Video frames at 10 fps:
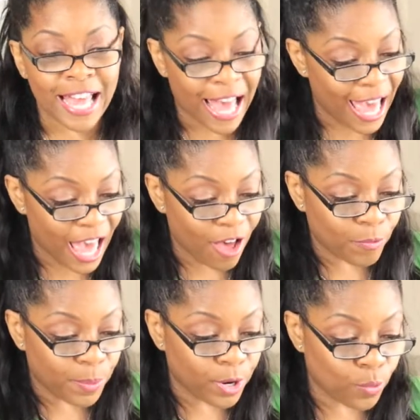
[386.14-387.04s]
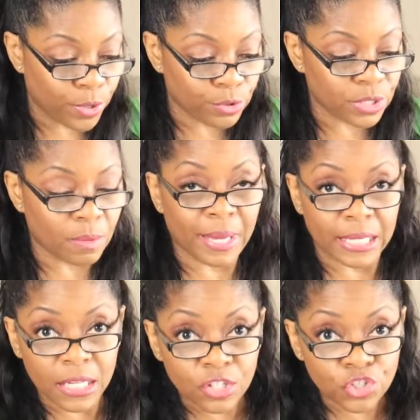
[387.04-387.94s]
I have a pair of readers in my
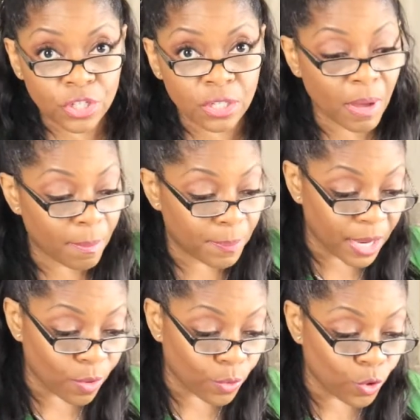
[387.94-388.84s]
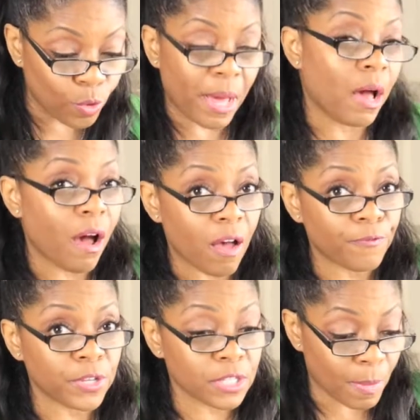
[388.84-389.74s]
kitchen, my bedroom, my
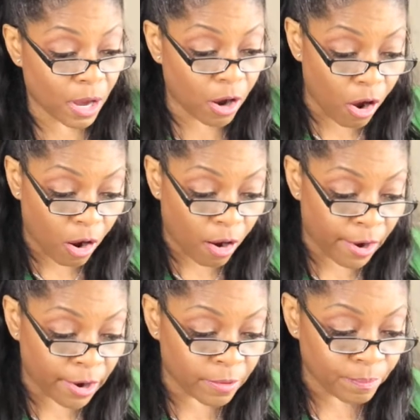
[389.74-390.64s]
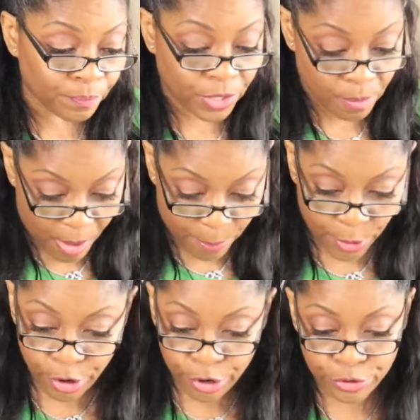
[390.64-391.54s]
office, my car, in my
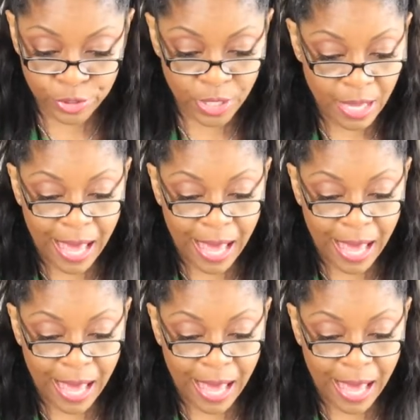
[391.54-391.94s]
purse.